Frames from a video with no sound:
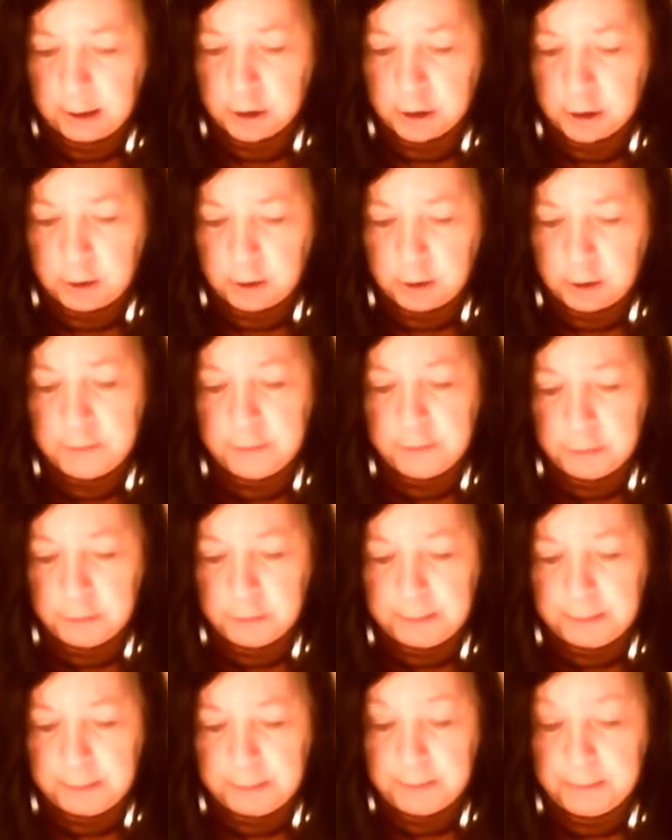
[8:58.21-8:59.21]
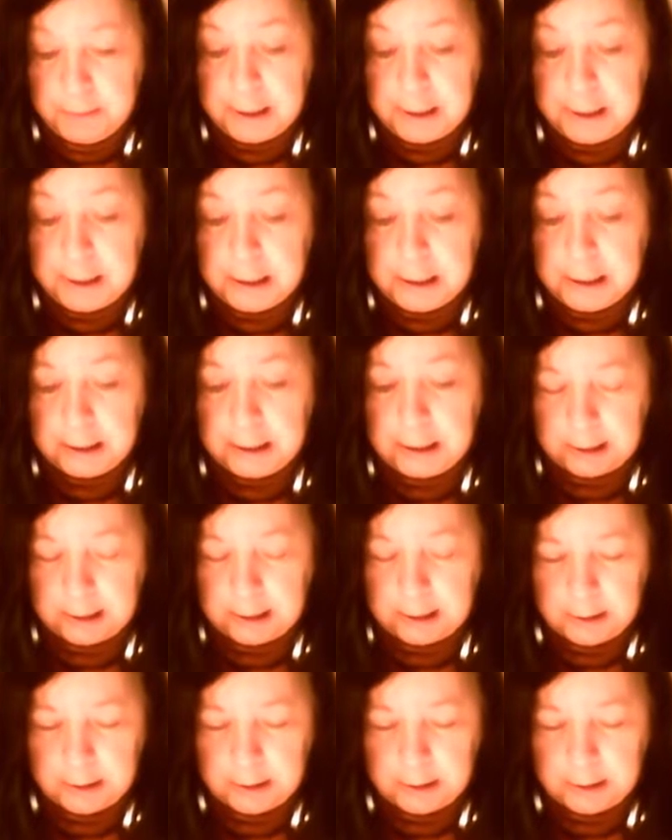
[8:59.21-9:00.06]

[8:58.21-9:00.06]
to give it to people that needed it.